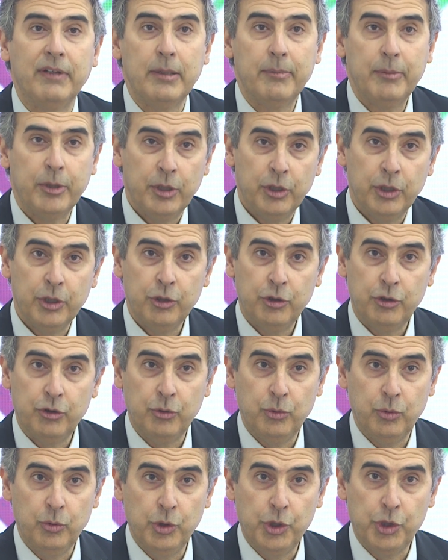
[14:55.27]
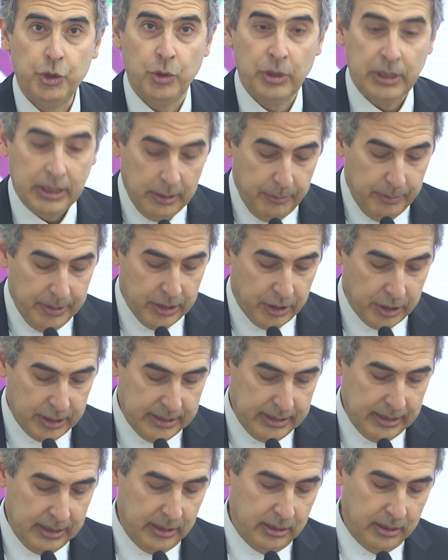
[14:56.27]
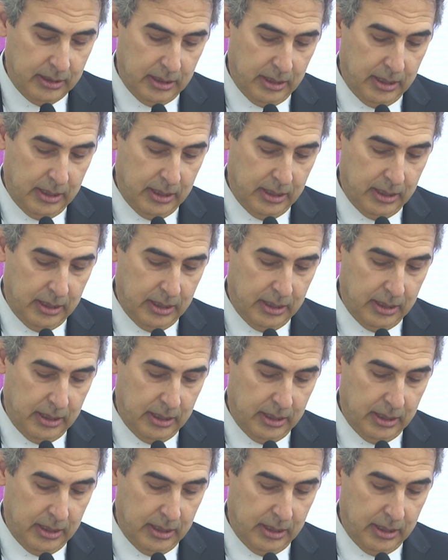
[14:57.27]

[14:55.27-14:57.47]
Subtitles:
Lebanon to join EBRD.